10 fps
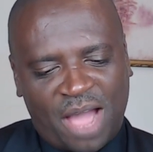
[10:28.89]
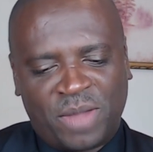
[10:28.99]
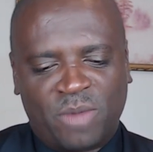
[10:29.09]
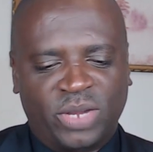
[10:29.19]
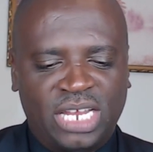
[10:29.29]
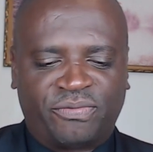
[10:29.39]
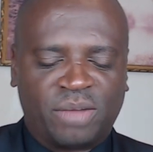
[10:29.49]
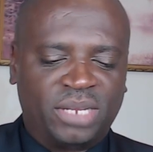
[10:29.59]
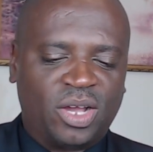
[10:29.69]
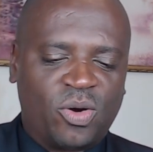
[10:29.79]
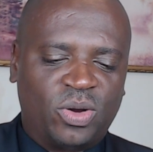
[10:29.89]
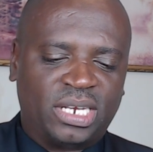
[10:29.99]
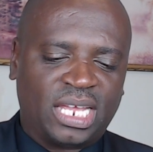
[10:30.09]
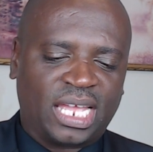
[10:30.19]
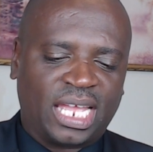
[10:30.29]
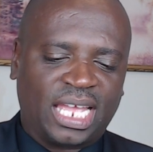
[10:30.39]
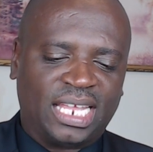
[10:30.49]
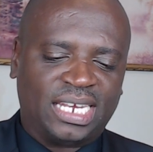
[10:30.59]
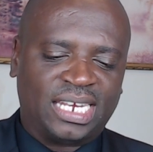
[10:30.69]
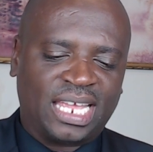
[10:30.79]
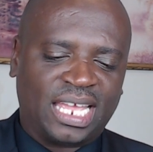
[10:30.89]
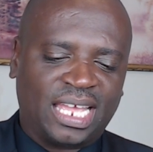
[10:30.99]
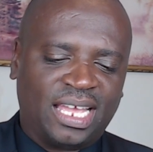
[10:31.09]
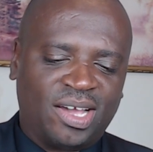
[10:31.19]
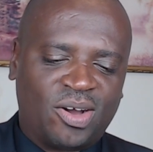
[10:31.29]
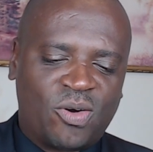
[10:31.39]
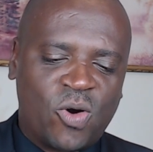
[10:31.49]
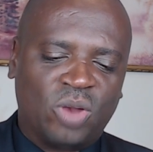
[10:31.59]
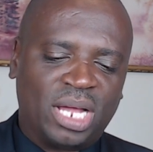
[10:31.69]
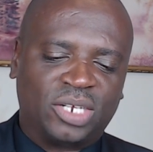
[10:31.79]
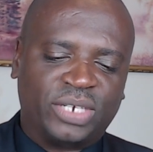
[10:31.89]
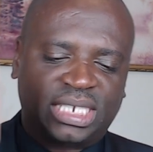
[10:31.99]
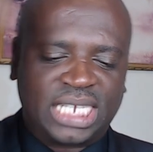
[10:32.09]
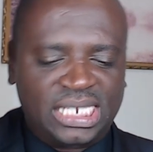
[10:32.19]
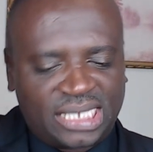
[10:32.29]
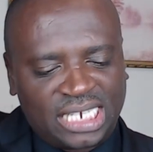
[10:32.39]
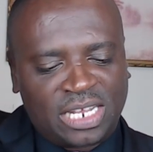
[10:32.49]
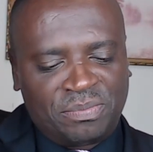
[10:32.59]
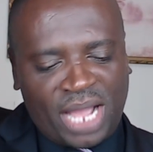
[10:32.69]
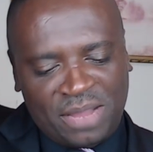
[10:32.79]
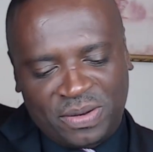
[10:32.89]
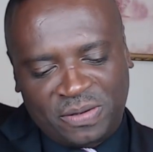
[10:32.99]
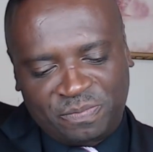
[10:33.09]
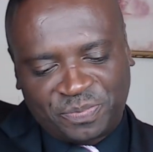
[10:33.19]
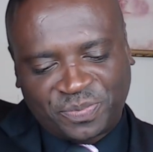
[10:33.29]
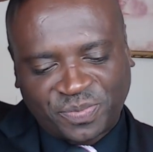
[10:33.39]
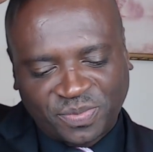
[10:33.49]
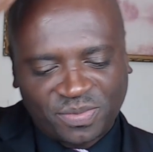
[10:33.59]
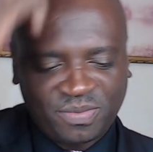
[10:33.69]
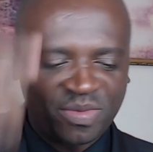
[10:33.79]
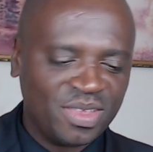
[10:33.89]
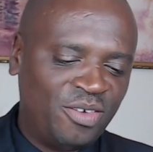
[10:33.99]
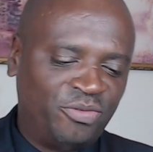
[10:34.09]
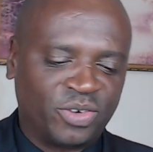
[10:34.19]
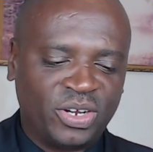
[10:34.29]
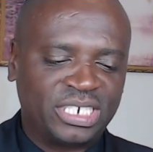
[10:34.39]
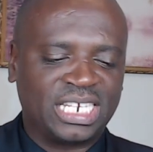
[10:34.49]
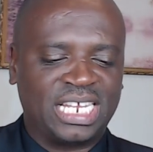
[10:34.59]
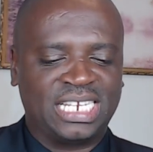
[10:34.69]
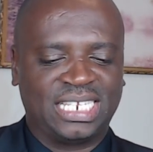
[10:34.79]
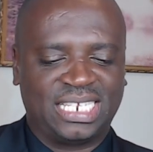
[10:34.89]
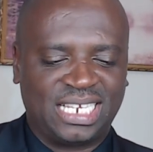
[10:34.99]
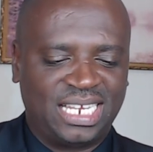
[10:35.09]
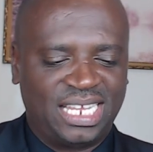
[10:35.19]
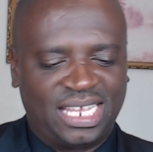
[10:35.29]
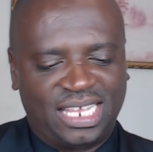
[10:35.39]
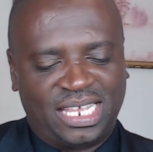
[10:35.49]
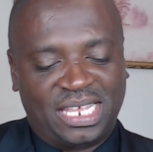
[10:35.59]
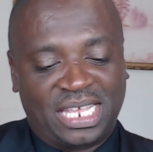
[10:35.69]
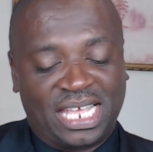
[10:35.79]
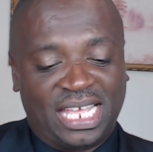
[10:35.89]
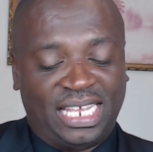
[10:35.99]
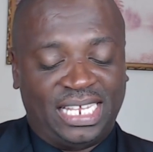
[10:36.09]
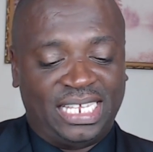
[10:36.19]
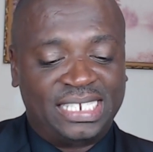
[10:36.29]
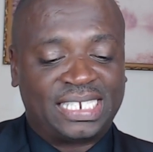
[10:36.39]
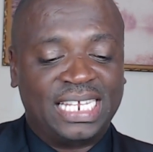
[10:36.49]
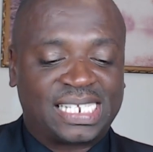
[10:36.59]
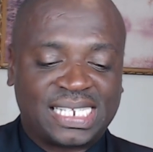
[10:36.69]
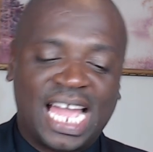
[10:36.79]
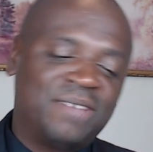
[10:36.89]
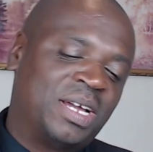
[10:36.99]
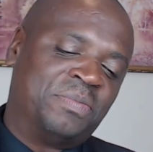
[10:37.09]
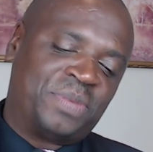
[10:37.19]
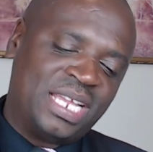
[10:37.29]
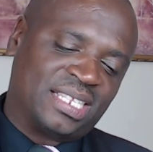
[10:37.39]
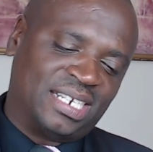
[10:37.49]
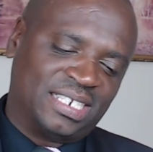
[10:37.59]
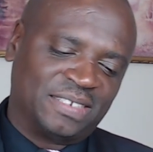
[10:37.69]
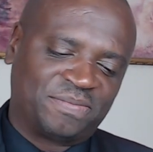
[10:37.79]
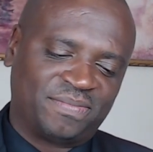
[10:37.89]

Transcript: I'm reading from the Holman Christian Standard Bible version. It says, Simon Peter,